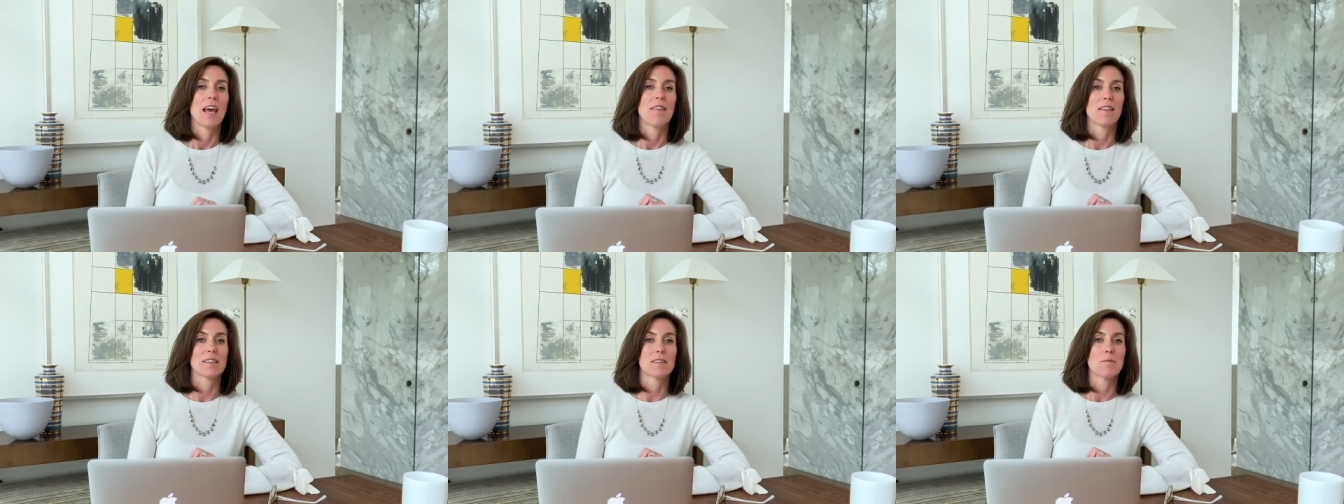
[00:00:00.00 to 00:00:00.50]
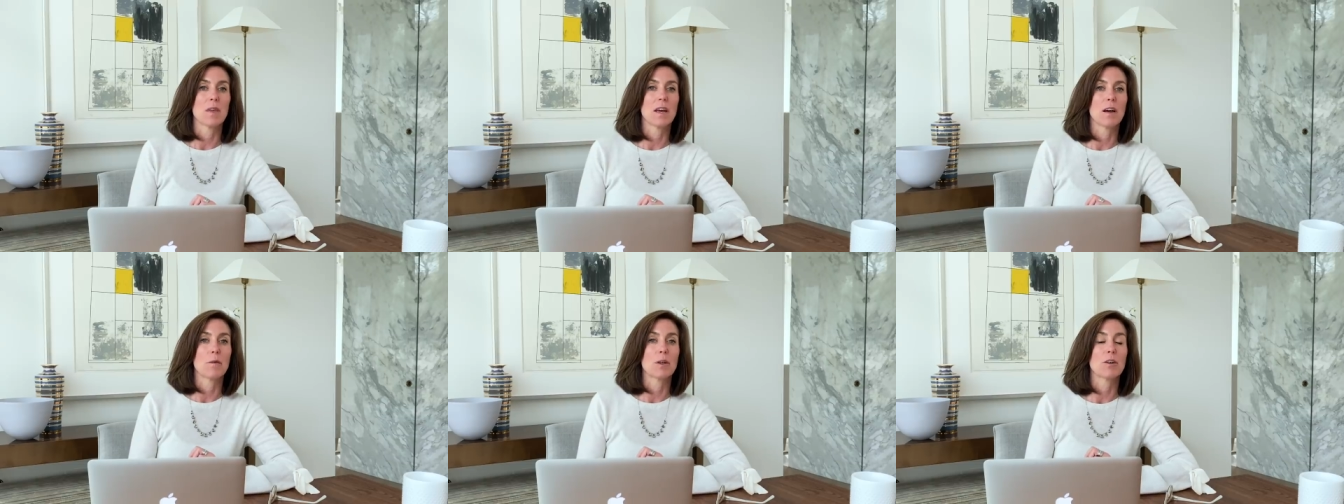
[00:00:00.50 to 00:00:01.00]
And that's
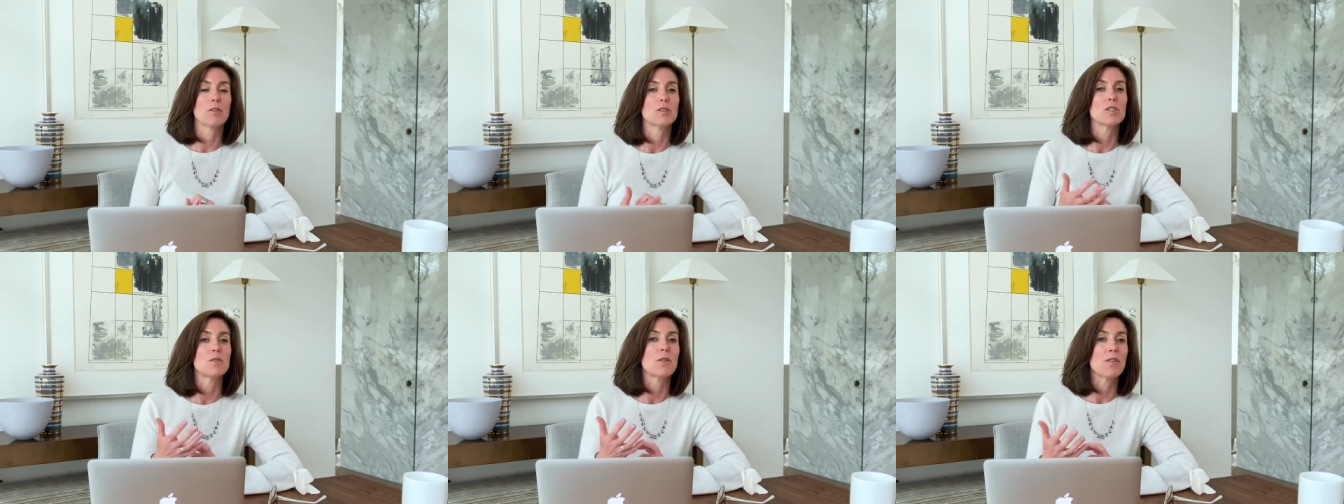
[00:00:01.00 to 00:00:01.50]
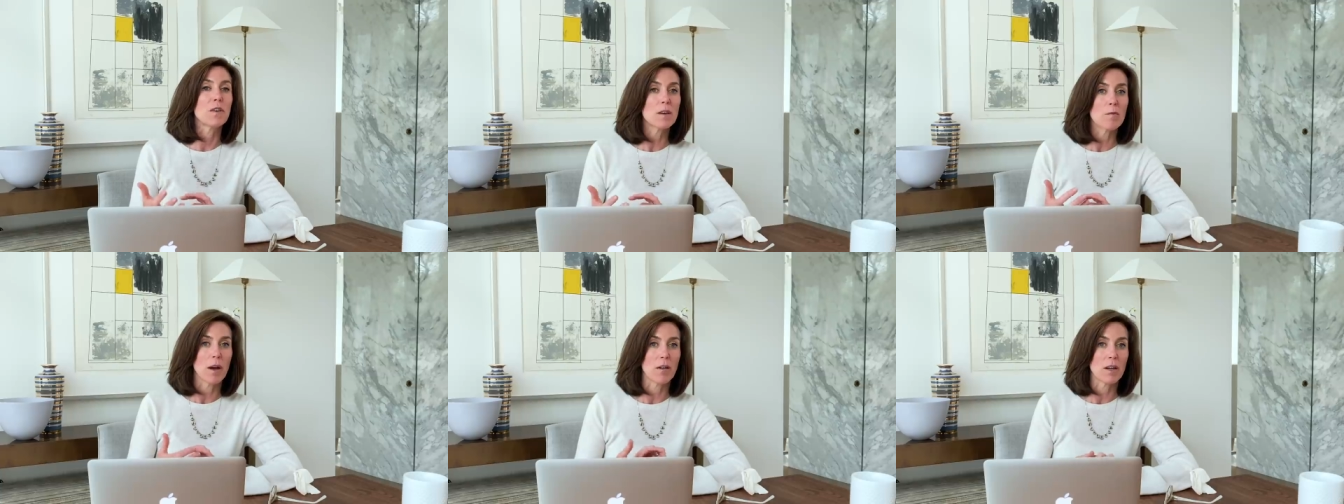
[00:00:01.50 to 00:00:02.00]
something I would encourage you to
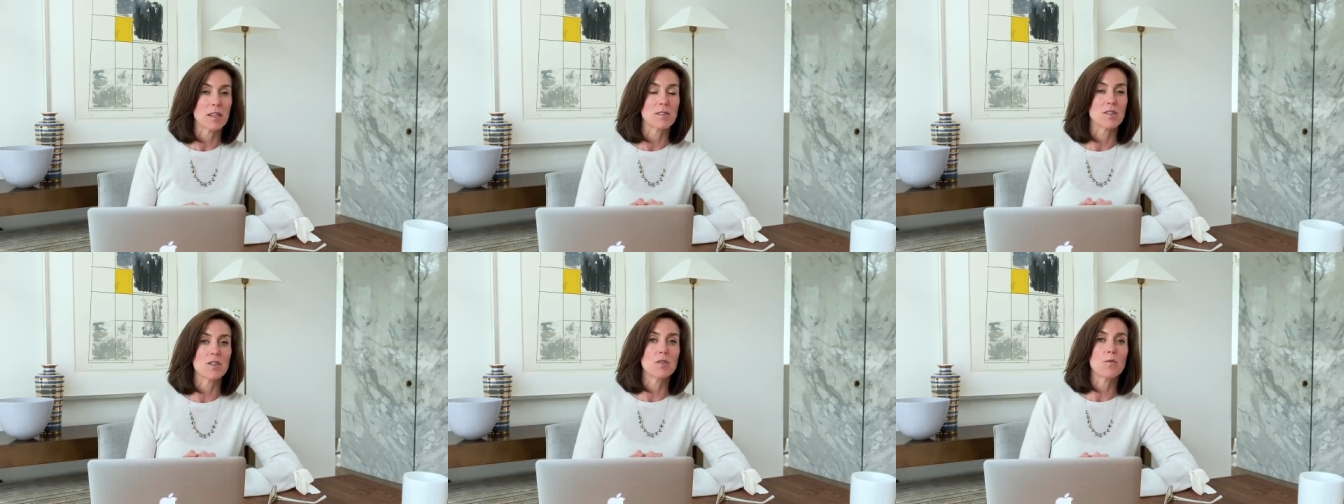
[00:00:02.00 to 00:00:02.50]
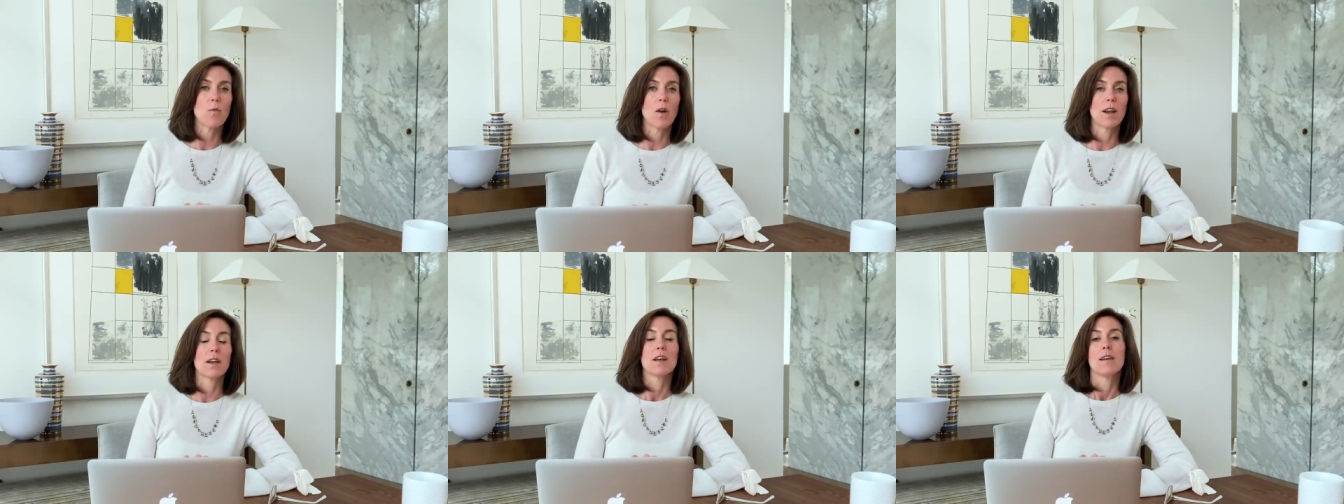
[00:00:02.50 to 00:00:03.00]
think about is, do you
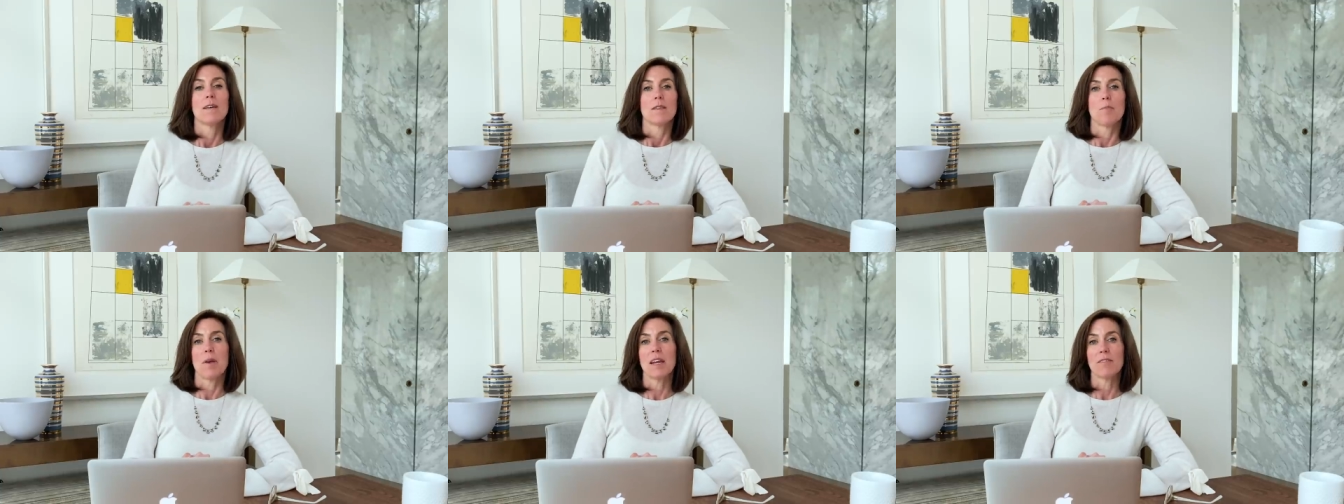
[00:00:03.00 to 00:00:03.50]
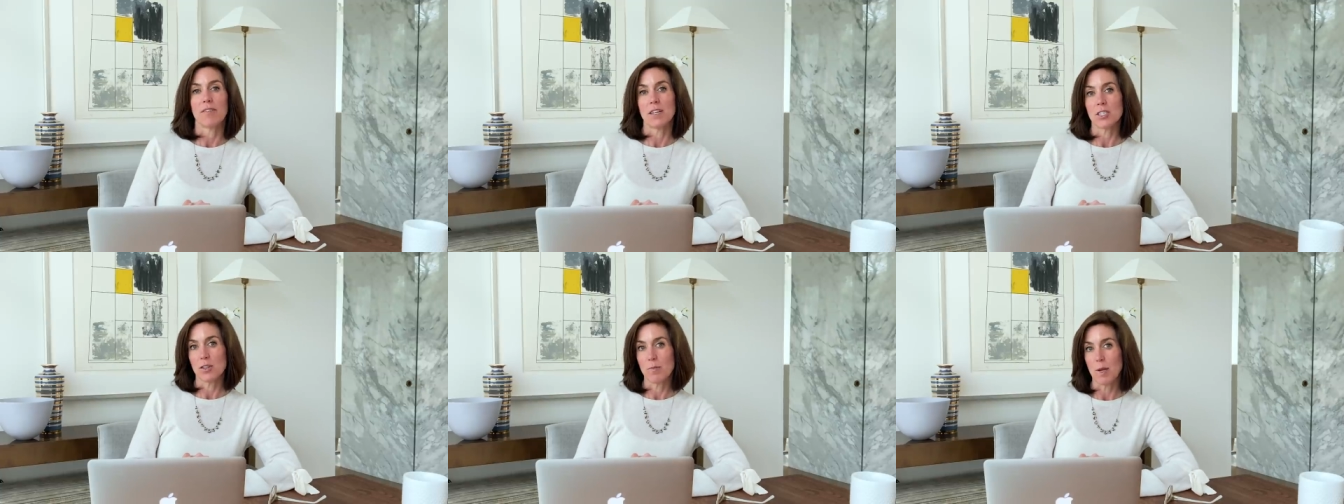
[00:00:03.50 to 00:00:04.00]
want the paint
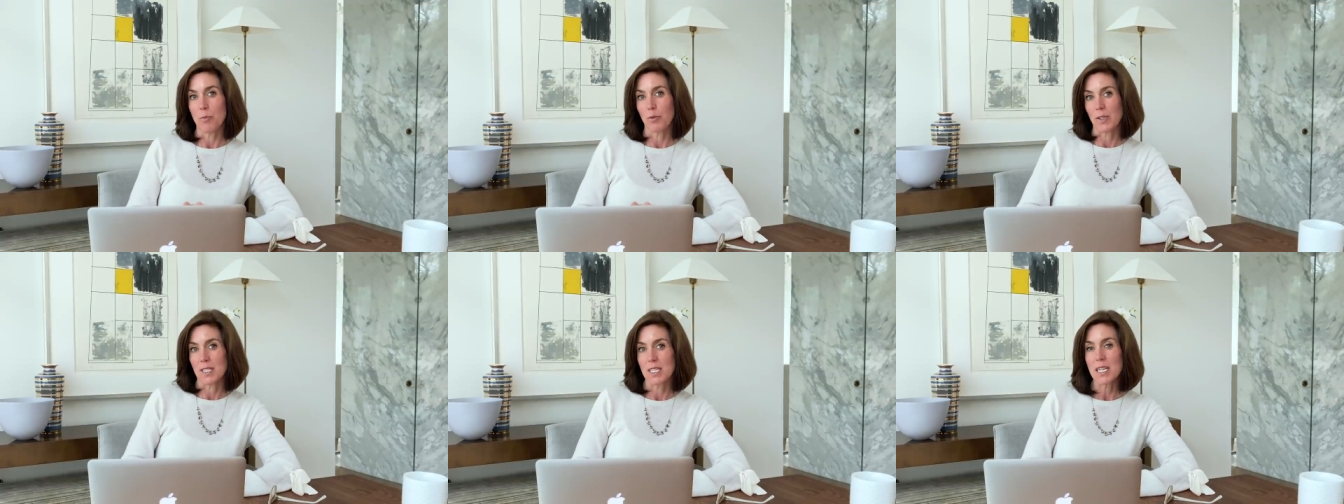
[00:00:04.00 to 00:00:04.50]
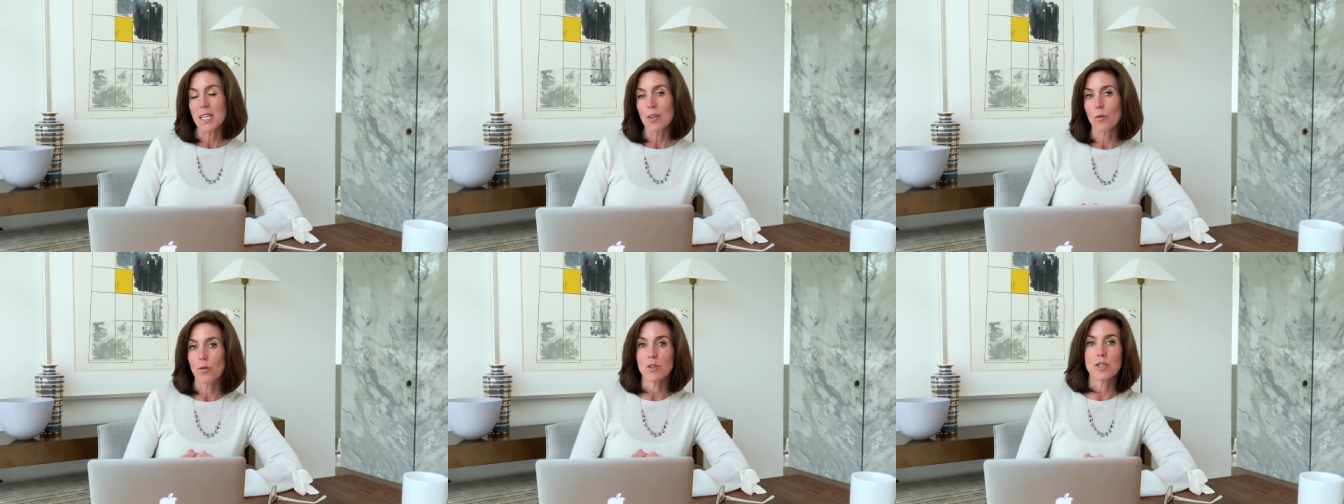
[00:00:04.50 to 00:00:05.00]
finish to be
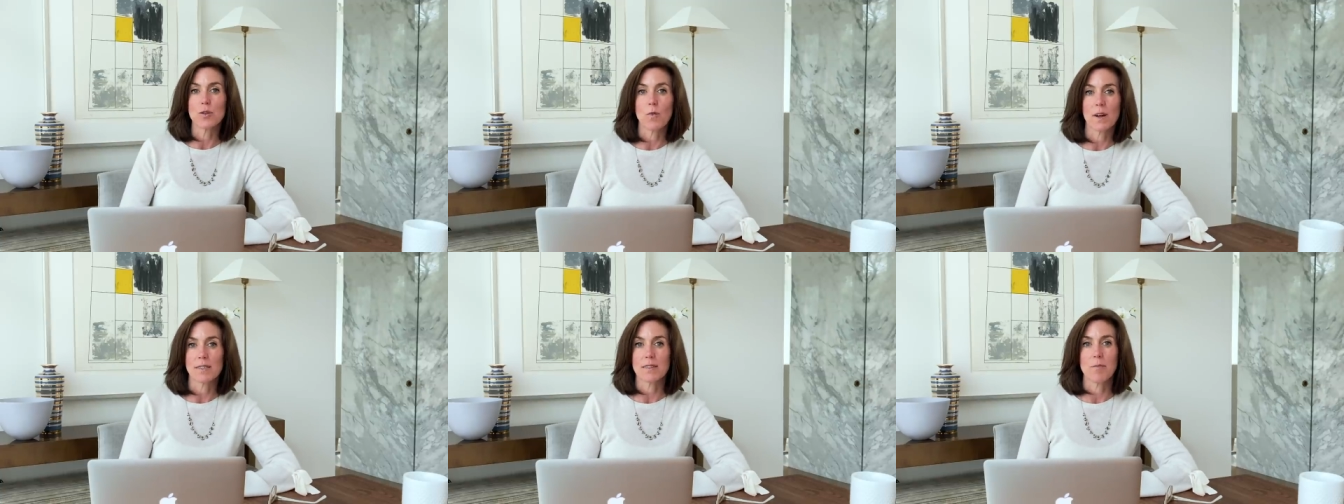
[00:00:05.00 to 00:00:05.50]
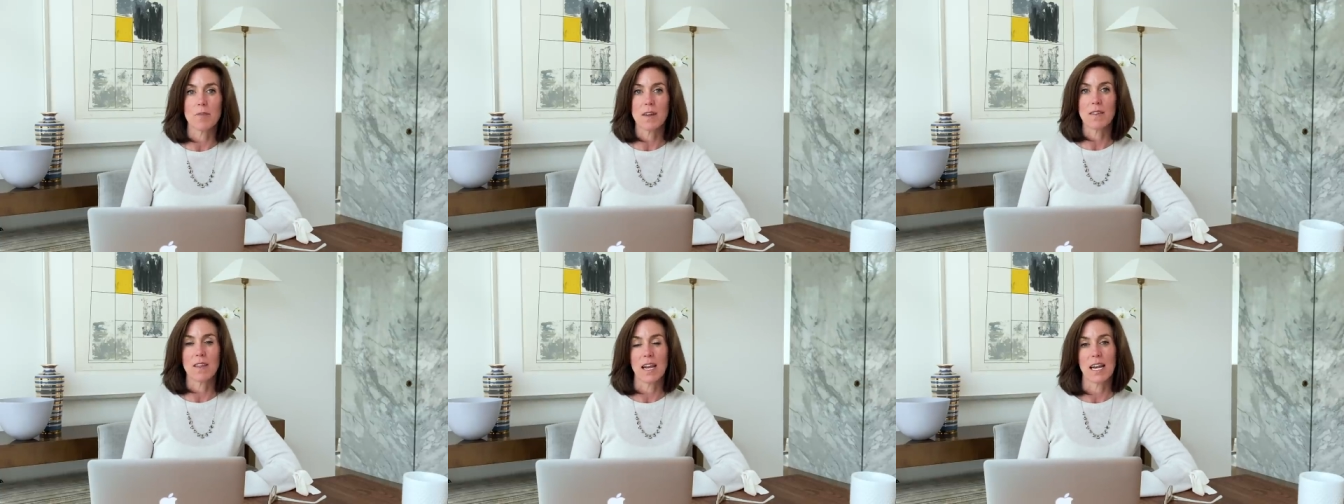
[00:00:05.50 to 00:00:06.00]
pristine or do you want
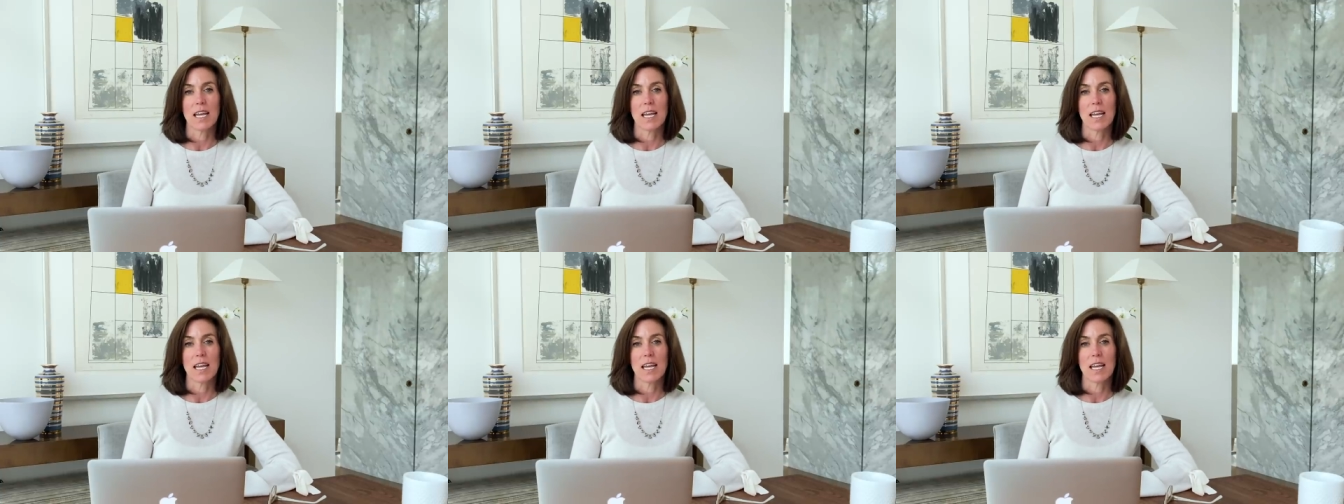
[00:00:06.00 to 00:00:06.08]
something that